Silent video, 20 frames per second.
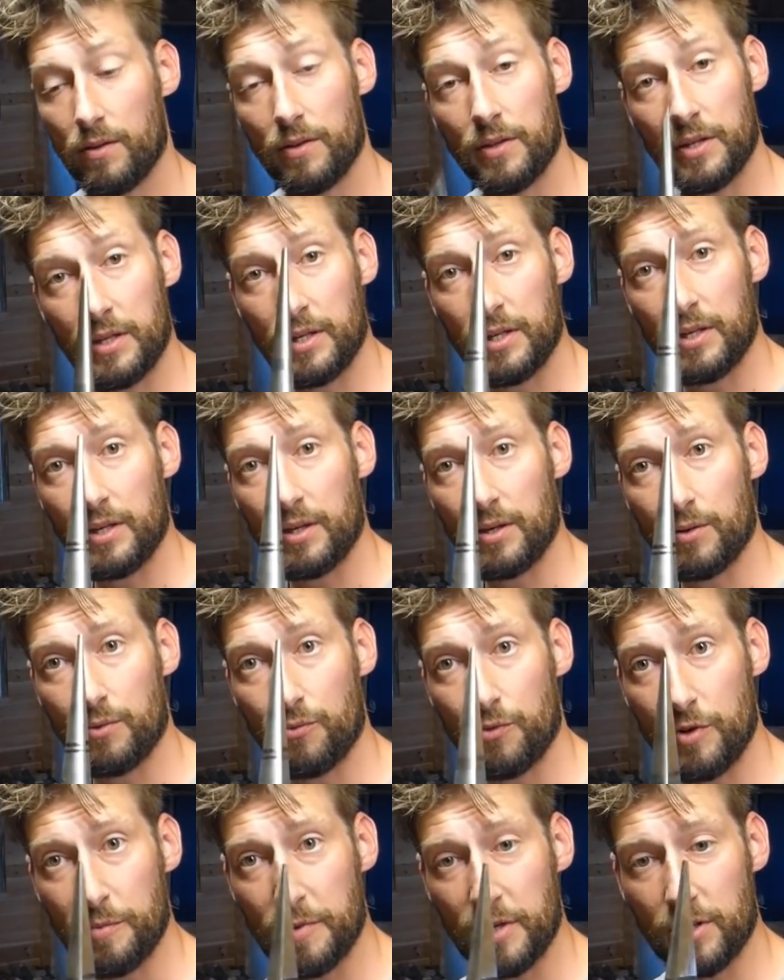the
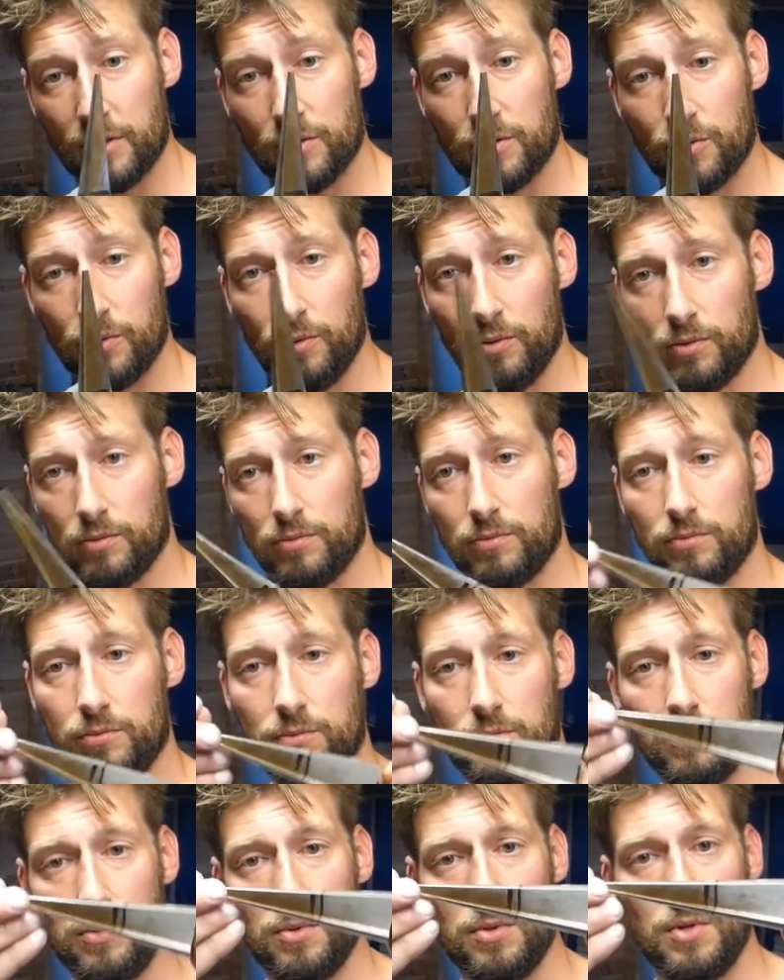reaming tool.
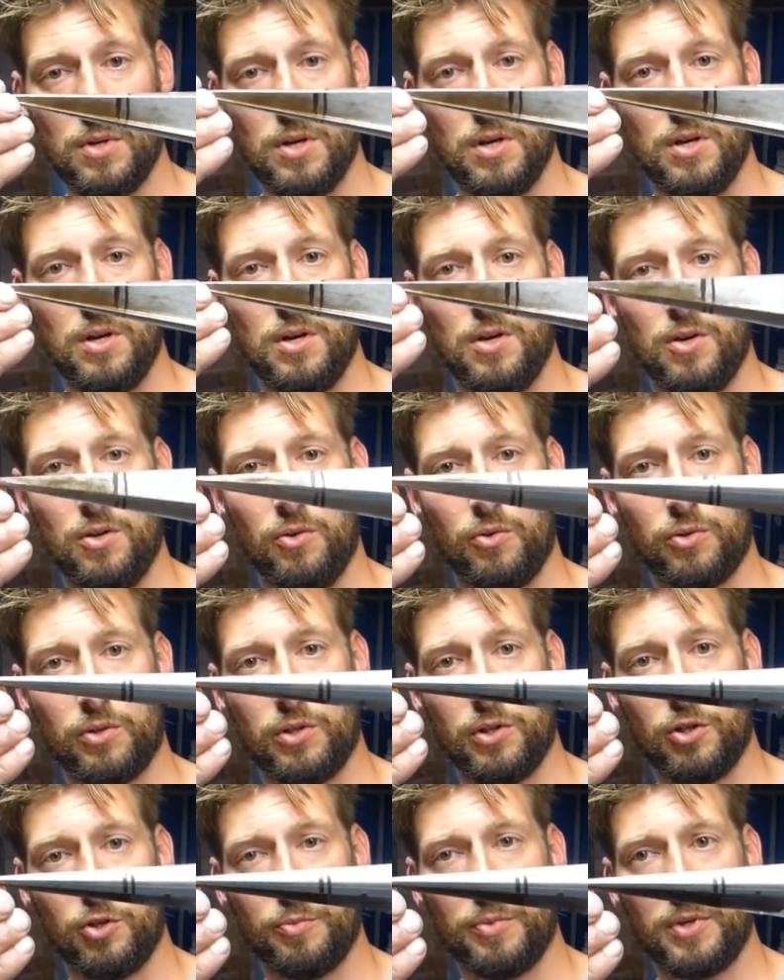
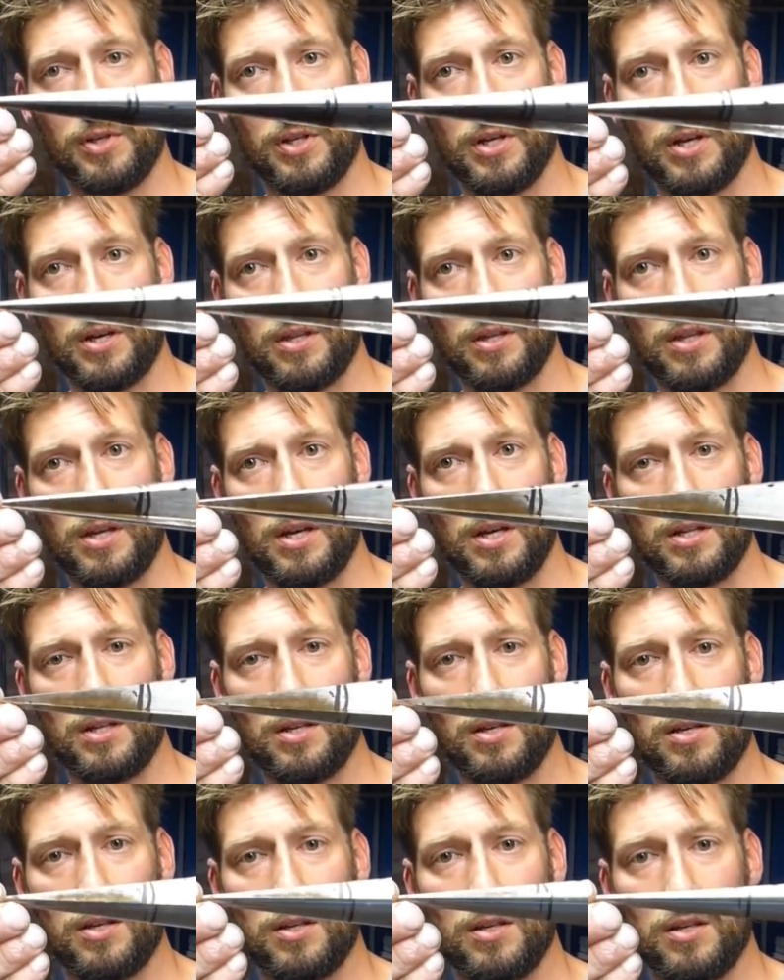Looks a little bit like that.